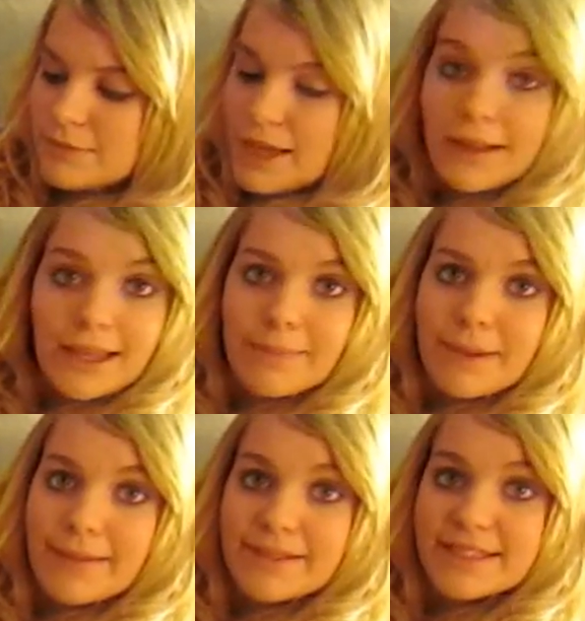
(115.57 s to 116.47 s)
and like
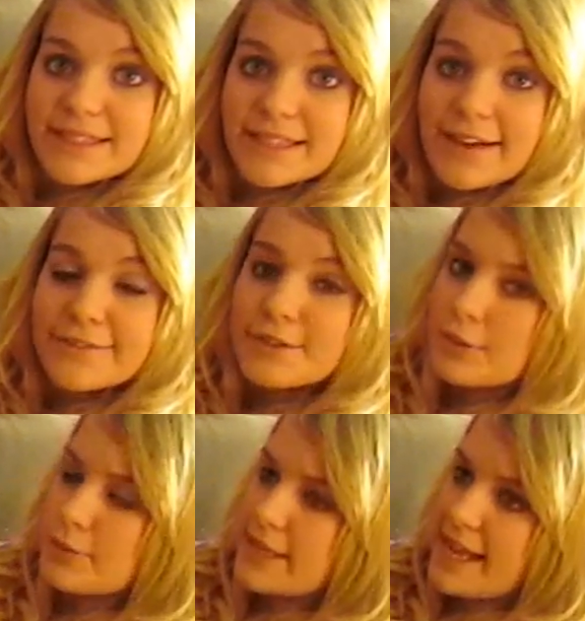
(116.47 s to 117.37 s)
babies and stuff,
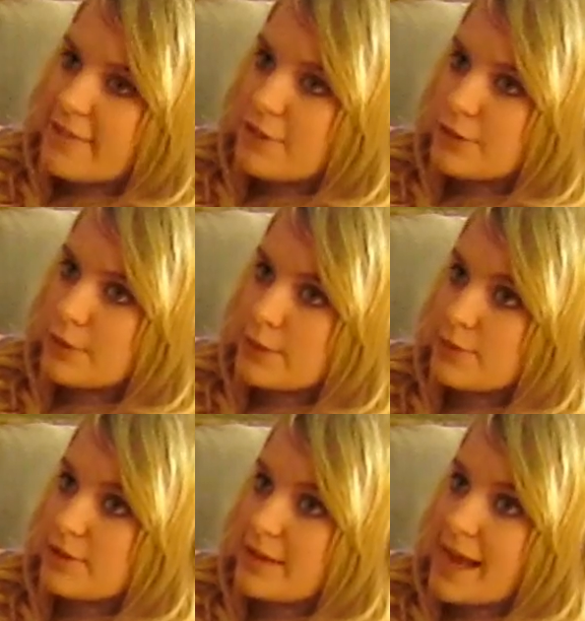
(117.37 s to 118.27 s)
so they have the choice
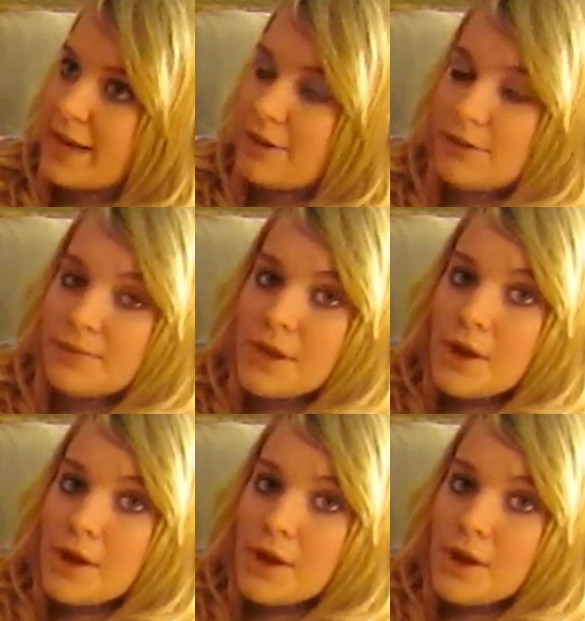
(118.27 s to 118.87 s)
when they're an adult,